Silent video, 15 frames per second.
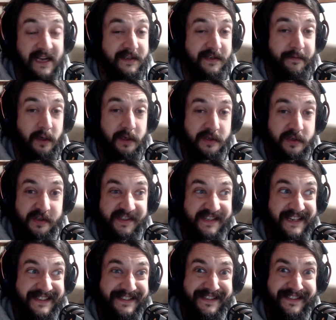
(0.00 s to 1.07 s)
Next of all it just
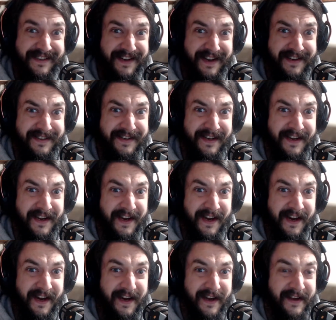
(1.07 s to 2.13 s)
says snake.
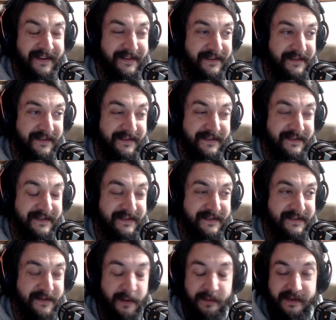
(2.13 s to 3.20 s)
I
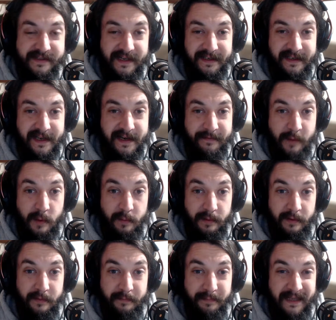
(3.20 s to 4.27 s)
don't exactly have a whole
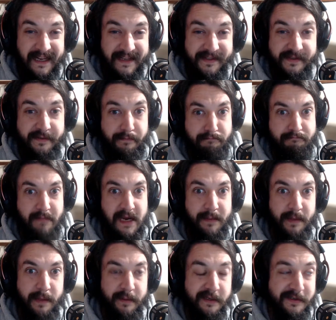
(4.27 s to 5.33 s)
load of plans,
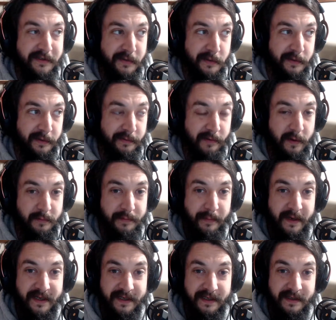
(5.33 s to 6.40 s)
maybe a big circle around
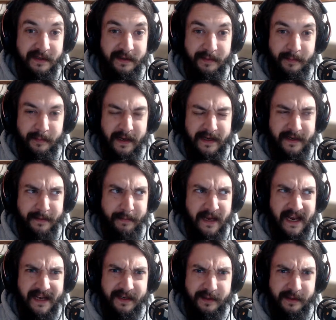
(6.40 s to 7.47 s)
my
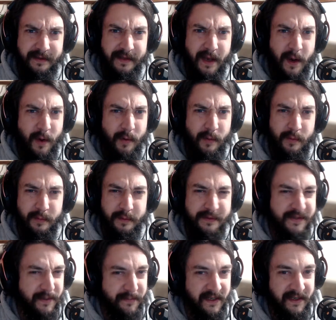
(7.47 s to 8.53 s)
ankle or
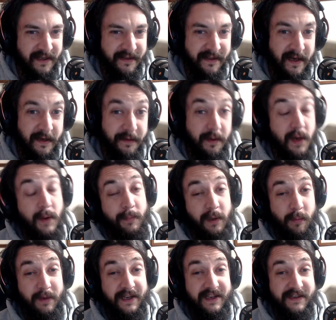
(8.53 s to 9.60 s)
something like that, but
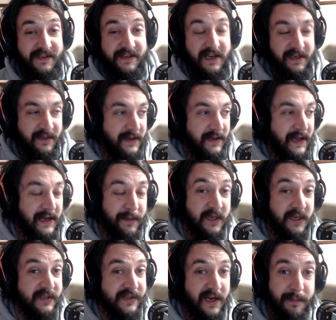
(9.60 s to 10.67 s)
I want to get a snake
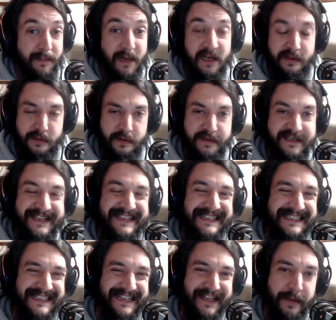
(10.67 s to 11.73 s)
because I'm a dirty
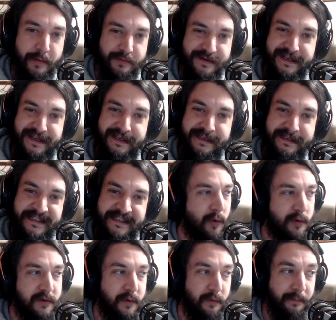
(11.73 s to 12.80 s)
Slytherin.
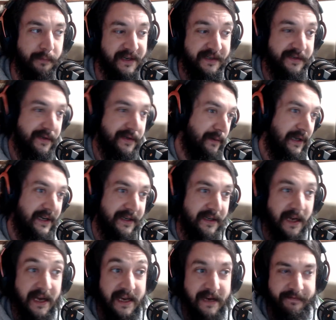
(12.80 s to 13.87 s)
Pottermore told me, so
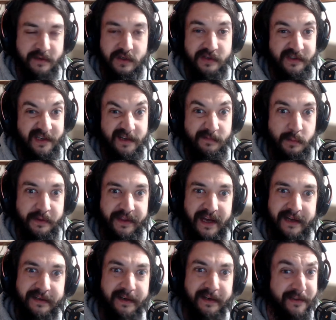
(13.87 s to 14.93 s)
I have to just live with
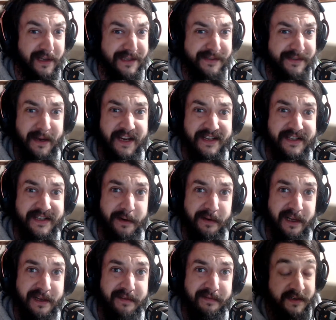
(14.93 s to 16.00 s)
that, and that's my entire
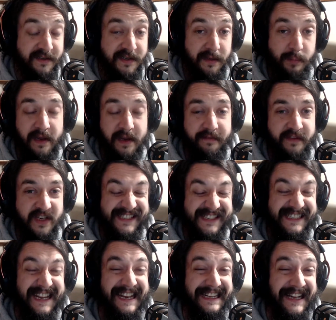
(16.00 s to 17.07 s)
life. Next up we have the
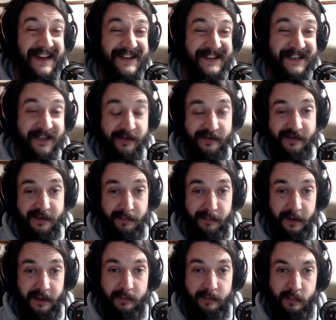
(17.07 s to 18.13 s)
Ceylandian
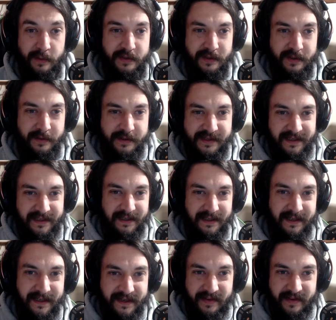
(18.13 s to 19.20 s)
symbol, which looks a
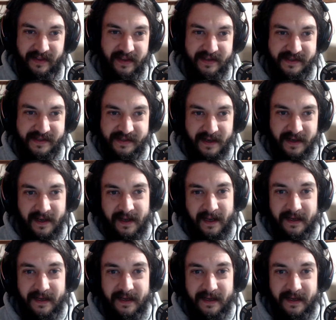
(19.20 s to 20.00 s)
little like this.